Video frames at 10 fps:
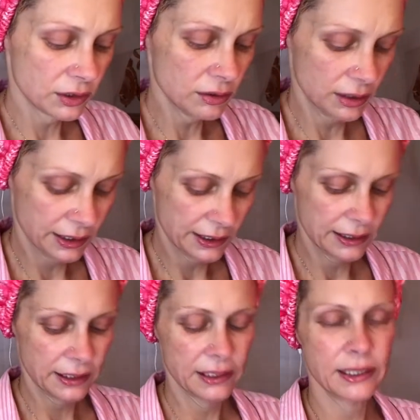Ooh,
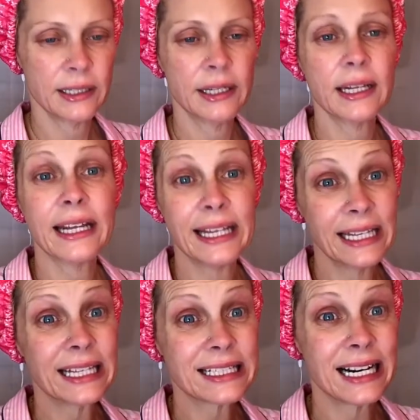
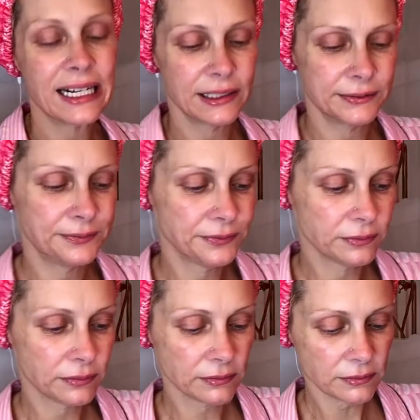it gets hot.
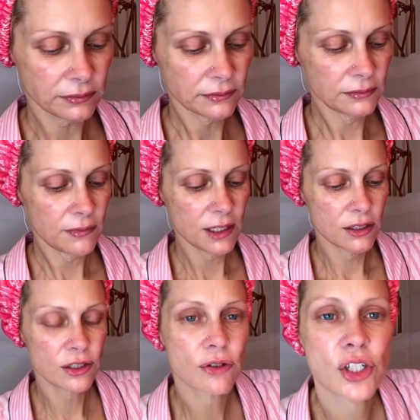
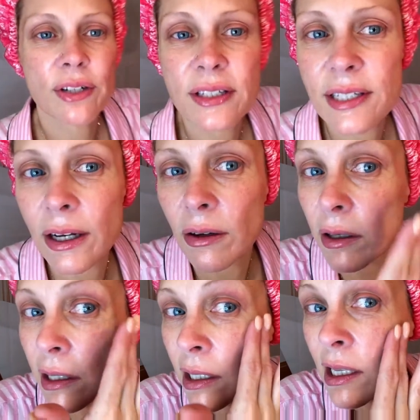So as you can tell,
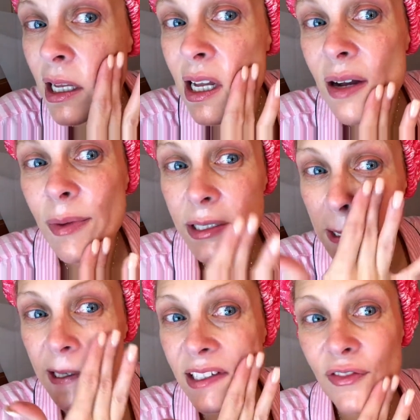my
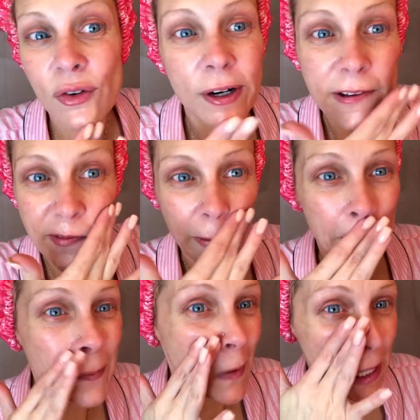skin is
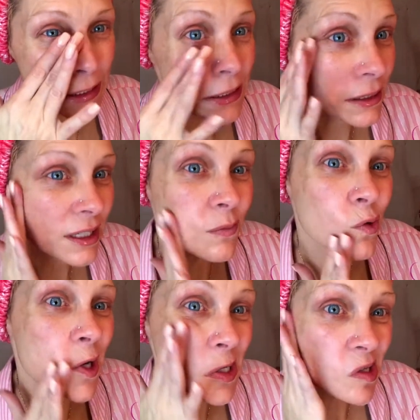very wet and
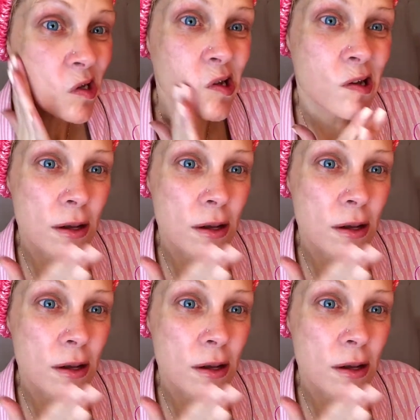moist.